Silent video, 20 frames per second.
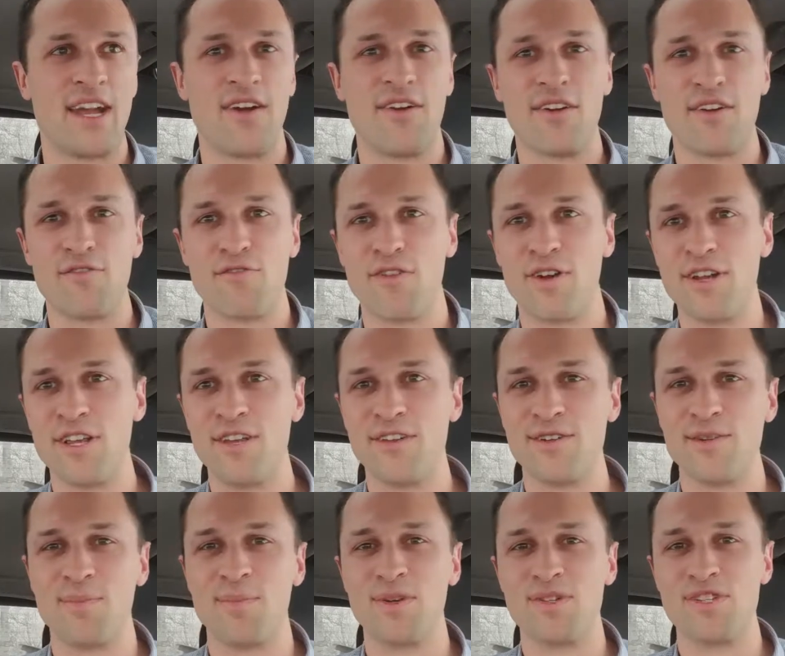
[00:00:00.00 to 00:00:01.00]
carrot in front of
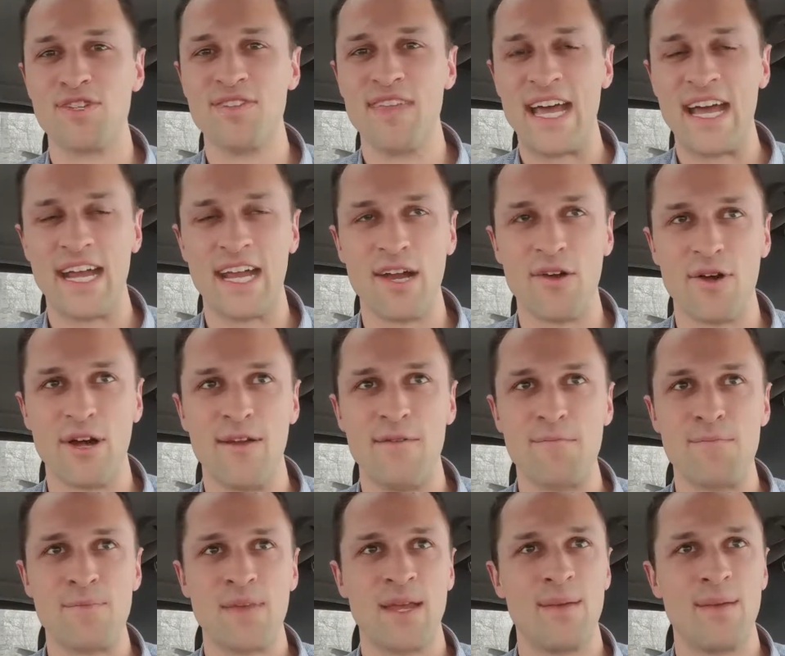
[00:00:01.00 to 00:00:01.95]
you to pursue that carrot.